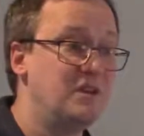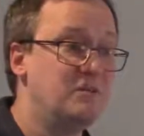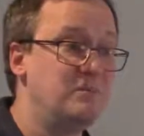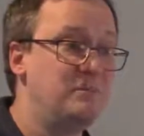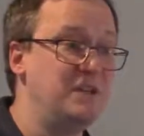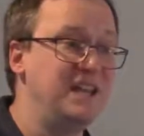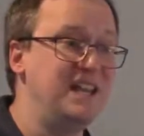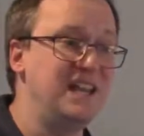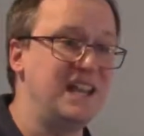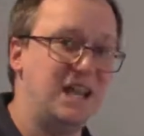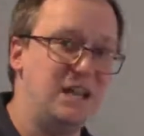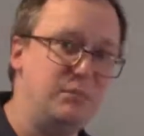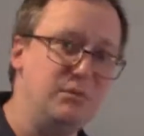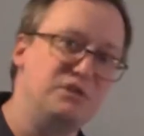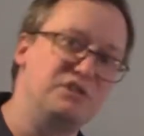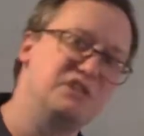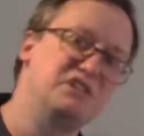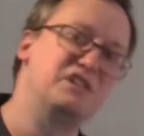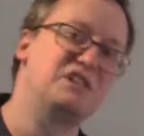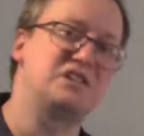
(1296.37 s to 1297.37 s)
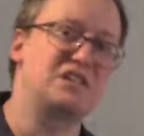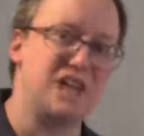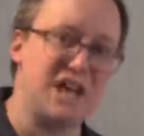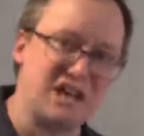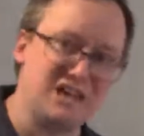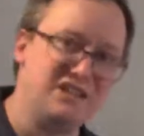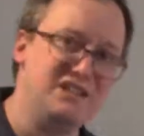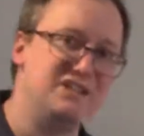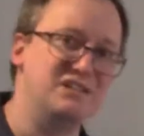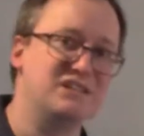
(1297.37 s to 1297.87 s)
being able to
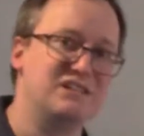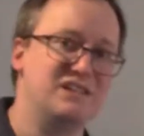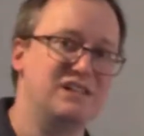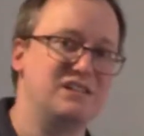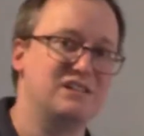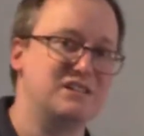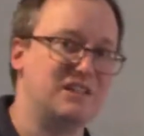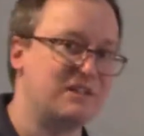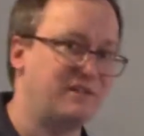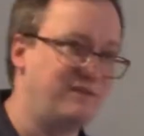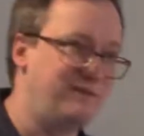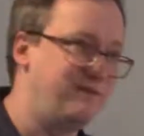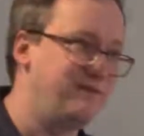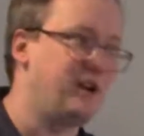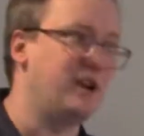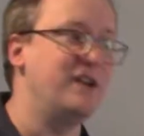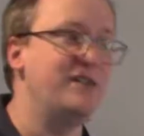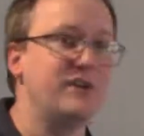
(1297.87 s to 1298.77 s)
detect disease at a very,